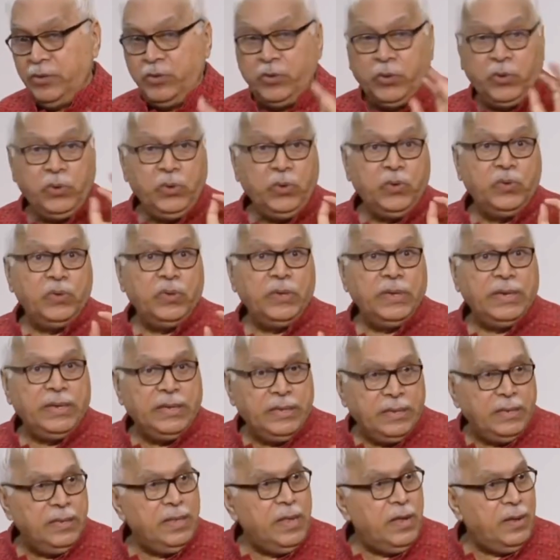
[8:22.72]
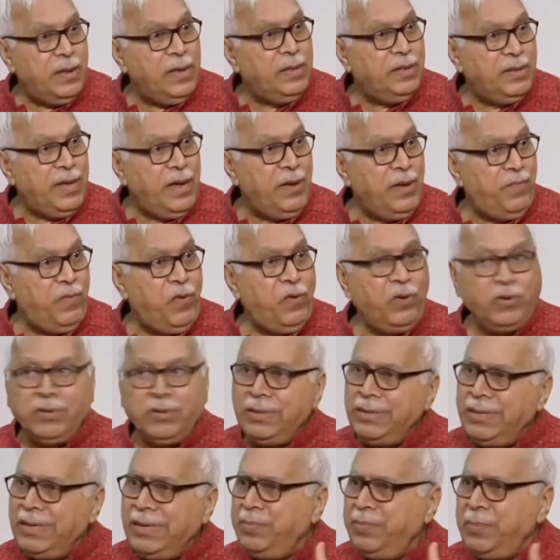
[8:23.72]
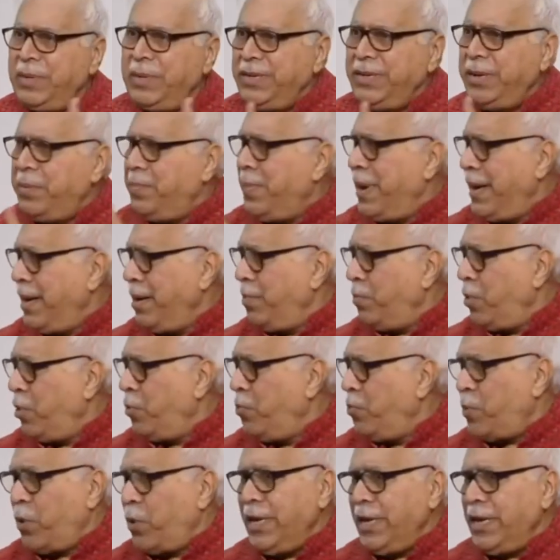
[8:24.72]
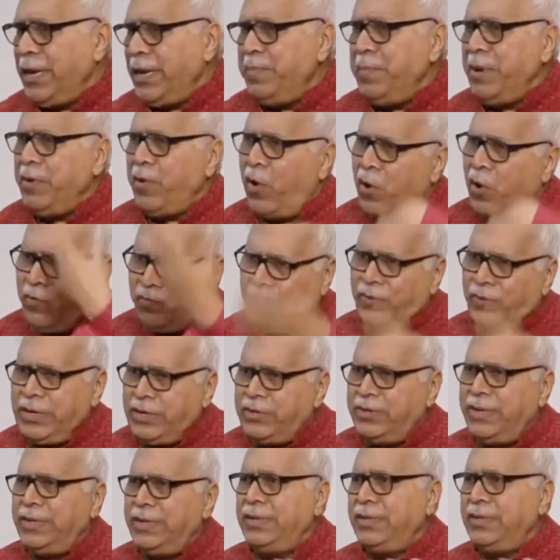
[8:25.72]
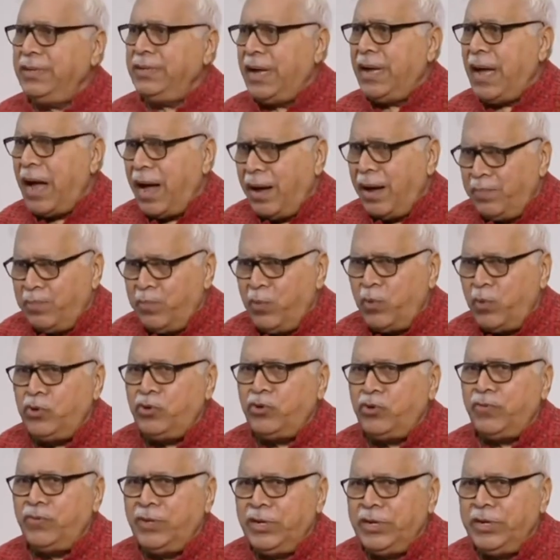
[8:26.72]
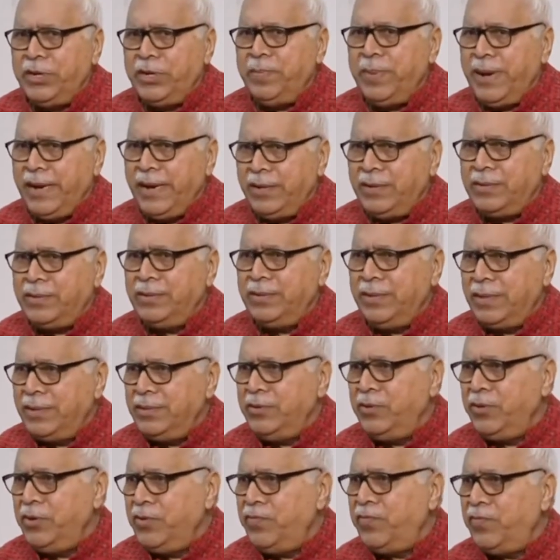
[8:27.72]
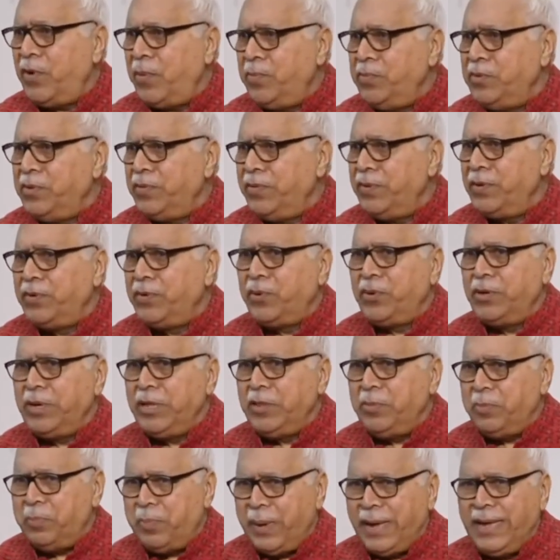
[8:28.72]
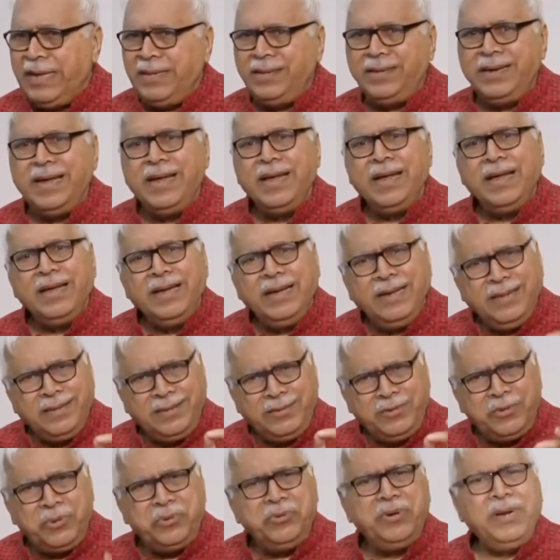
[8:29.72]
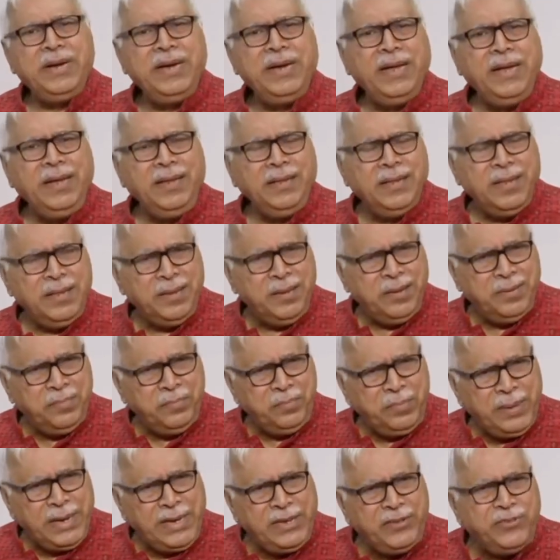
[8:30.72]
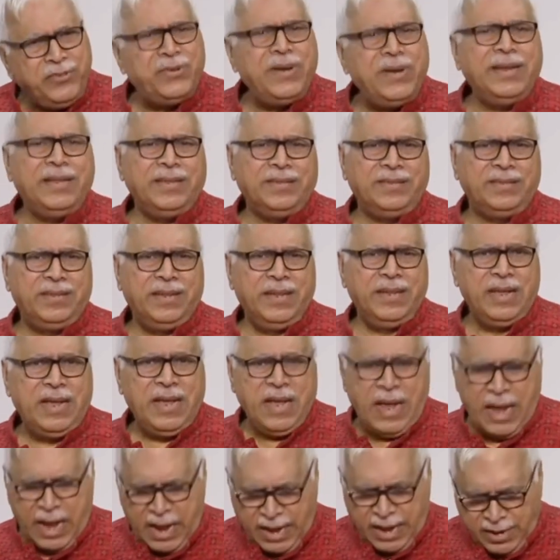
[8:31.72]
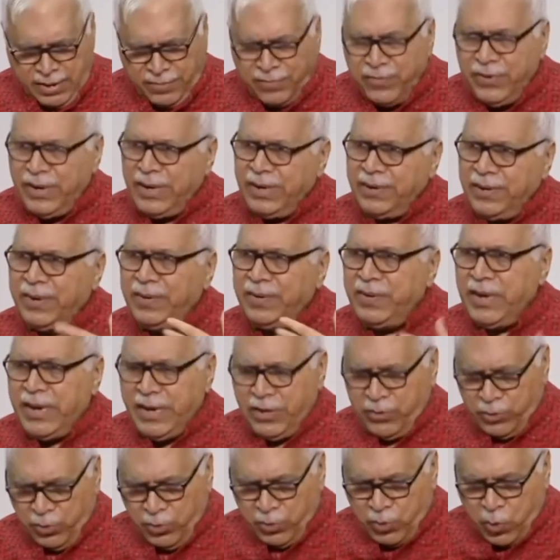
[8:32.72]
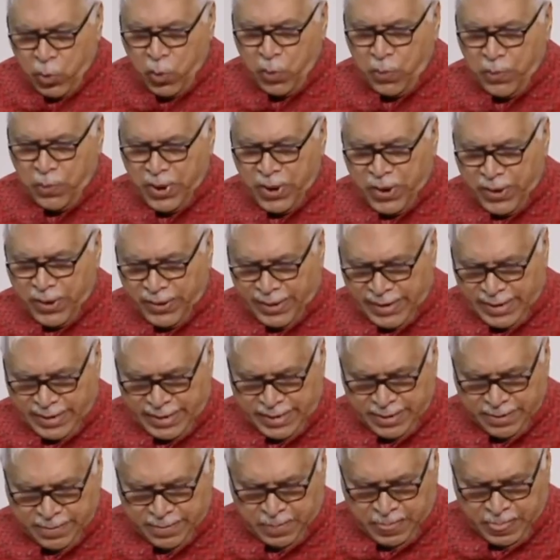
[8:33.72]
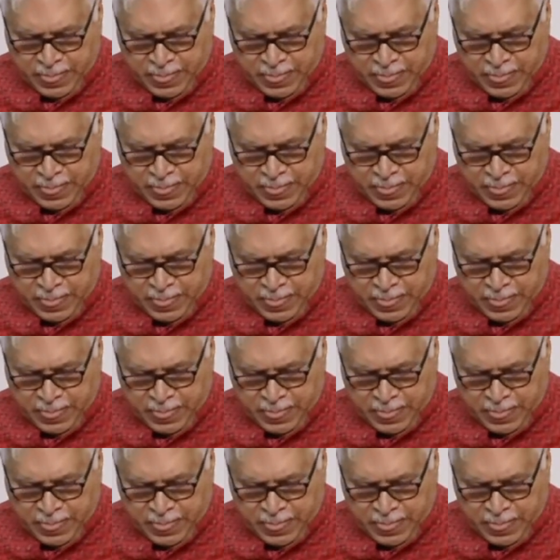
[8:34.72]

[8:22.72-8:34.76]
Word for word: So, therefore, this the debate about polygamy on which the, half, most of the debate on uh, Uniform Civil Code is based is totally baseless and we need to go beyond it.